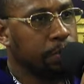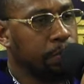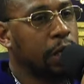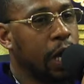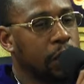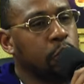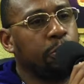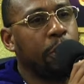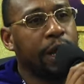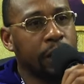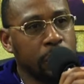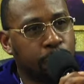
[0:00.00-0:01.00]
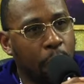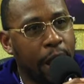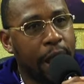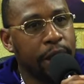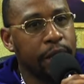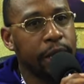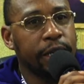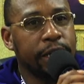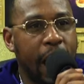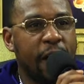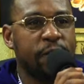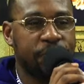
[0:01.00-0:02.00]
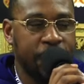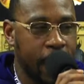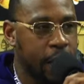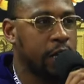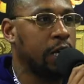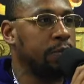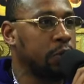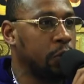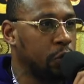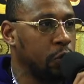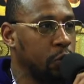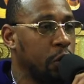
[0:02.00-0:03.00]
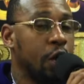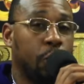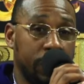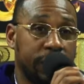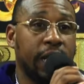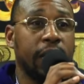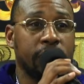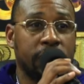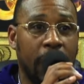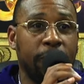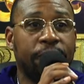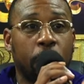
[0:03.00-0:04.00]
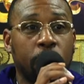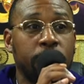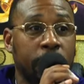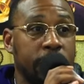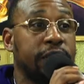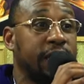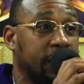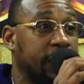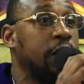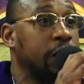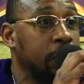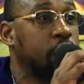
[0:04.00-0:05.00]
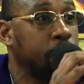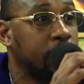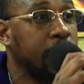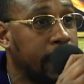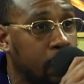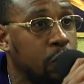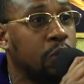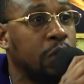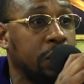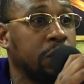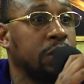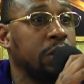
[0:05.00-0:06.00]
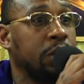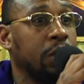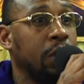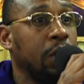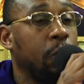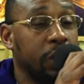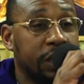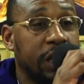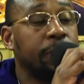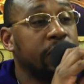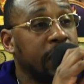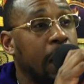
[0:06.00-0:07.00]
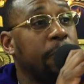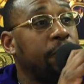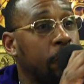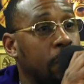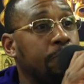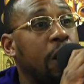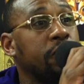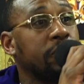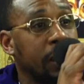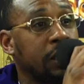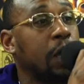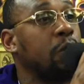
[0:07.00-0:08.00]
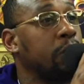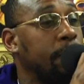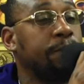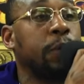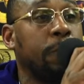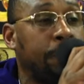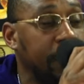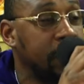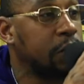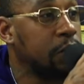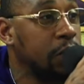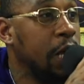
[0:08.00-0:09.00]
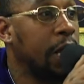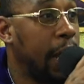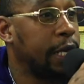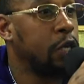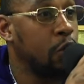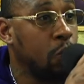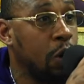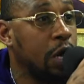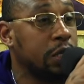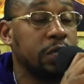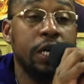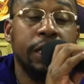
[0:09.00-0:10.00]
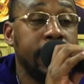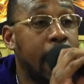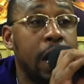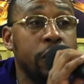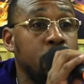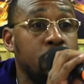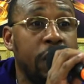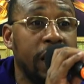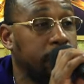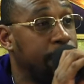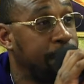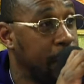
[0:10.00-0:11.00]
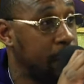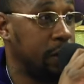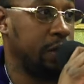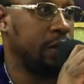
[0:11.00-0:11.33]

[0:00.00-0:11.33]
Because you breaking this bread, now fear comes on you when it's time to stand before them niggas that's still in the streets like you was. When it's time to stand before them brothers that's toting them, them pistols like you was, now you got some fear.